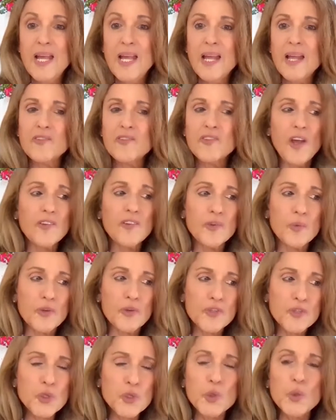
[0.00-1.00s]
It's also a
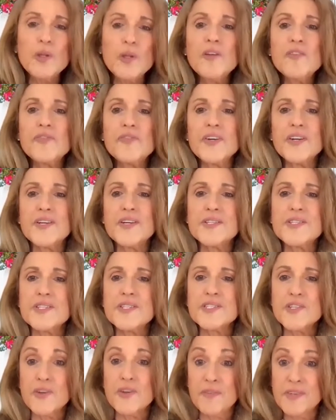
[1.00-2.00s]
tool for goods and
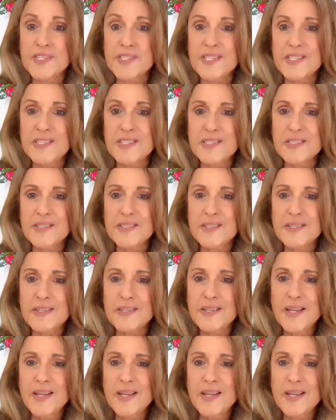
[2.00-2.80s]
services,